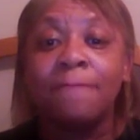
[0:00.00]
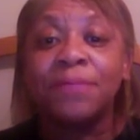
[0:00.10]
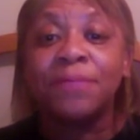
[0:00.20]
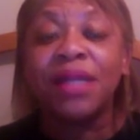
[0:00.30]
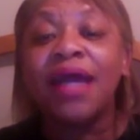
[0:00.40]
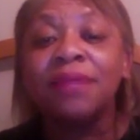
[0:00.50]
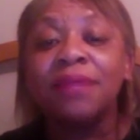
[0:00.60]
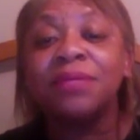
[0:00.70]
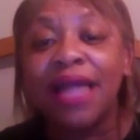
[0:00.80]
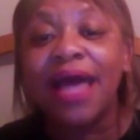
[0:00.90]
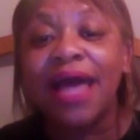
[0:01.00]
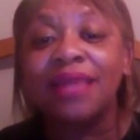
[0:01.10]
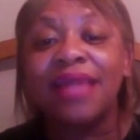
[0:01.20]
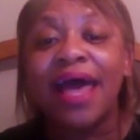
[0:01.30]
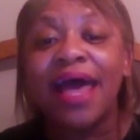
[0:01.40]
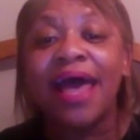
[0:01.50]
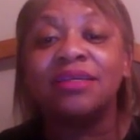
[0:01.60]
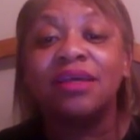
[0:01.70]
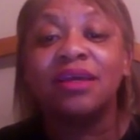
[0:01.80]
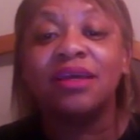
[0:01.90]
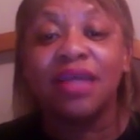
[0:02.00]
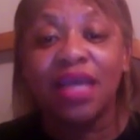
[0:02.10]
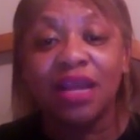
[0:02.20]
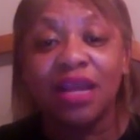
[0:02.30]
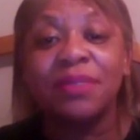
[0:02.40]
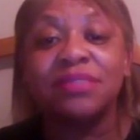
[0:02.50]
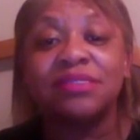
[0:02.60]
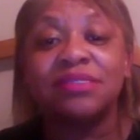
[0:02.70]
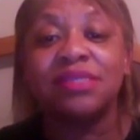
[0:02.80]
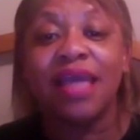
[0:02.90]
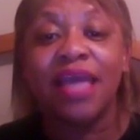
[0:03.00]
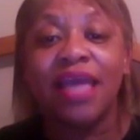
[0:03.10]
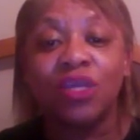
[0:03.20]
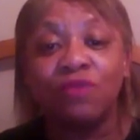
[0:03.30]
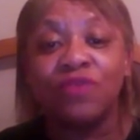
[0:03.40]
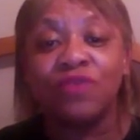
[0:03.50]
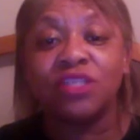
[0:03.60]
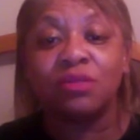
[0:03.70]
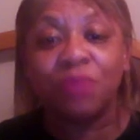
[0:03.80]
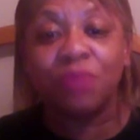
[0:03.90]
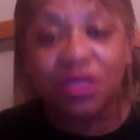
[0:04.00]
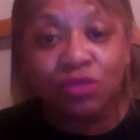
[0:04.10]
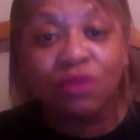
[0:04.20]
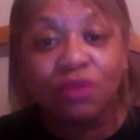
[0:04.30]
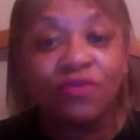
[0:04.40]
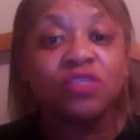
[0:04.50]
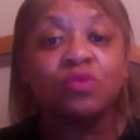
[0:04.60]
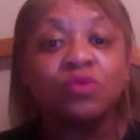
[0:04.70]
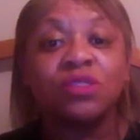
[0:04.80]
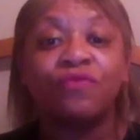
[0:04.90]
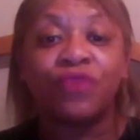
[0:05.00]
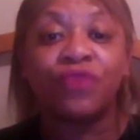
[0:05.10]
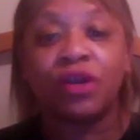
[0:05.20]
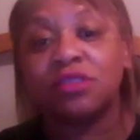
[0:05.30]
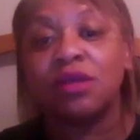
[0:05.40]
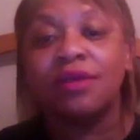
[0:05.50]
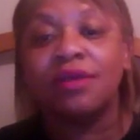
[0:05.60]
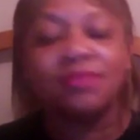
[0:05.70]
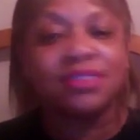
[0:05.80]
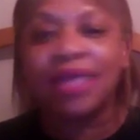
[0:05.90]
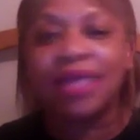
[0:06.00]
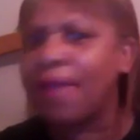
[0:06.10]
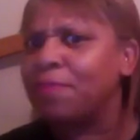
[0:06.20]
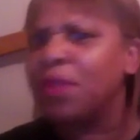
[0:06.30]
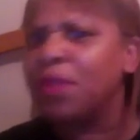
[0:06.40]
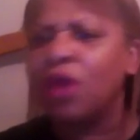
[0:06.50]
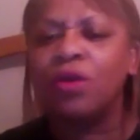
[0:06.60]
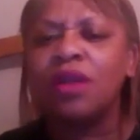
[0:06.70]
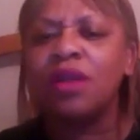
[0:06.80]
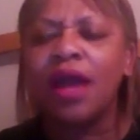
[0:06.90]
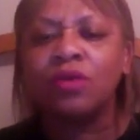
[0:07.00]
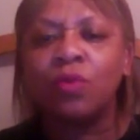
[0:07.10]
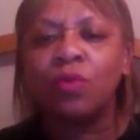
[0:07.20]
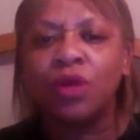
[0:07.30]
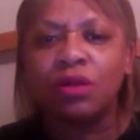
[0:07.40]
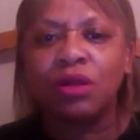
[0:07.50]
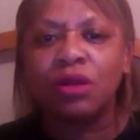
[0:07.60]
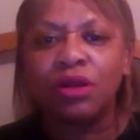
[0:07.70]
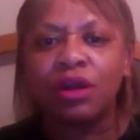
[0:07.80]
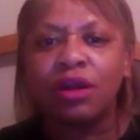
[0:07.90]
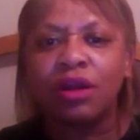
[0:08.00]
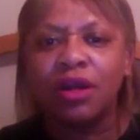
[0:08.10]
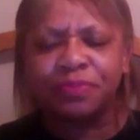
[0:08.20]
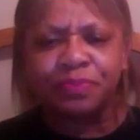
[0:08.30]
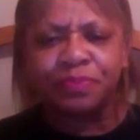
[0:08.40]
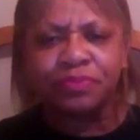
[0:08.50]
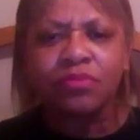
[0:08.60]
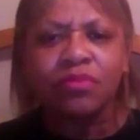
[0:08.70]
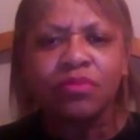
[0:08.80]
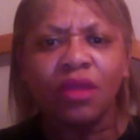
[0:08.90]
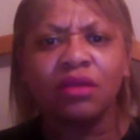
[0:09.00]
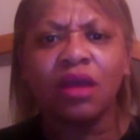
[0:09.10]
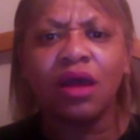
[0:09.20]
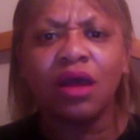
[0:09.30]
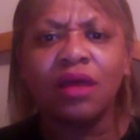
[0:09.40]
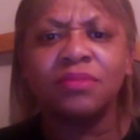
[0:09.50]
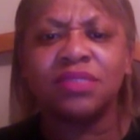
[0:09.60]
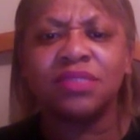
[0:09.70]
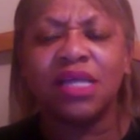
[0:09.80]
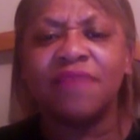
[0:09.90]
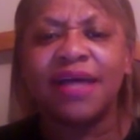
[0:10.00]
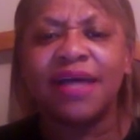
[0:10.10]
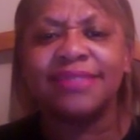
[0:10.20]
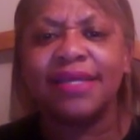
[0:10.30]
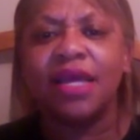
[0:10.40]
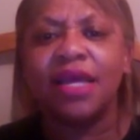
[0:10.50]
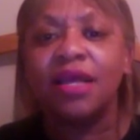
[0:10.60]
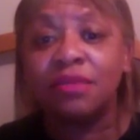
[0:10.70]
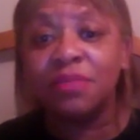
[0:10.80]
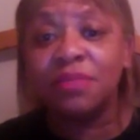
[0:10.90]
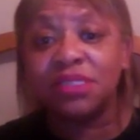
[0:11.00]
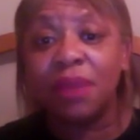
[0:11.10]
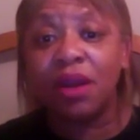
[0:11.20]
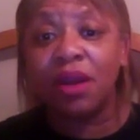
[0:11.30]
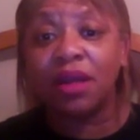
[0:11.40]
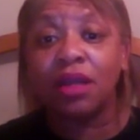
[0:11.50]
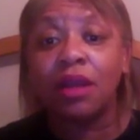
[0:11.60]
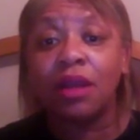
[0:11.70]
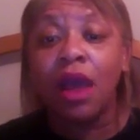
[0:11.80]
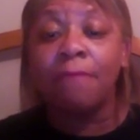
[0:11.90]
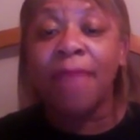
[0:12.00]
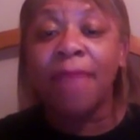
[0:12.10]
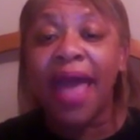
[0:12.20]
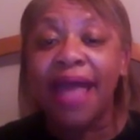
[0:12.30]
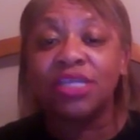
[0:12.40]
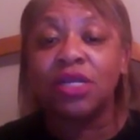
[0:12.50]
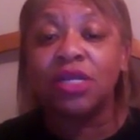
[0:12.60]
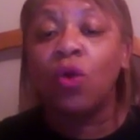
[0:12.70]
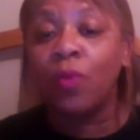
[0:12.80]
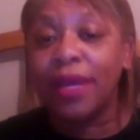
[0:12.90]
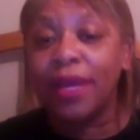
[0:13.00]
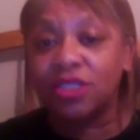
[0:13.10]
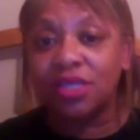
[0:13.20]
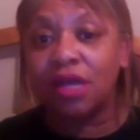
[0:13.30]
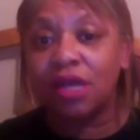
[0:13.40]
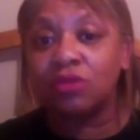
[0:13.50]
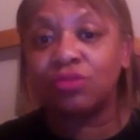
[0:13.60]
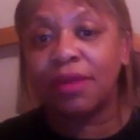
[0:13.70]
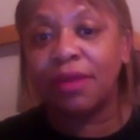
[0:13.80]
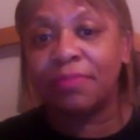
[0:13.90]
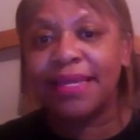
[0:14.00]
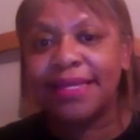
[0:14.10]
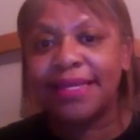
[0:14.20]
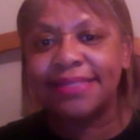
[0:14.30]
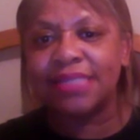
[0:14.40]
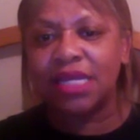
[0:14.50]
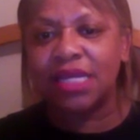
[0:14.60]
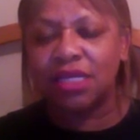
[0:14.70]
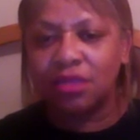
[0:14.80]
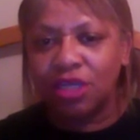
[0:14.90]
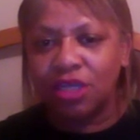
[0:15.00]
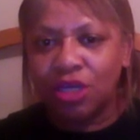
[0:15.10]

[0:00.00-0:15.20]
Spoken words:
But I am glad that NBC and Univision, because Univision was the first to say we're no longer televising the Miss American pageant, which Donald Trump is in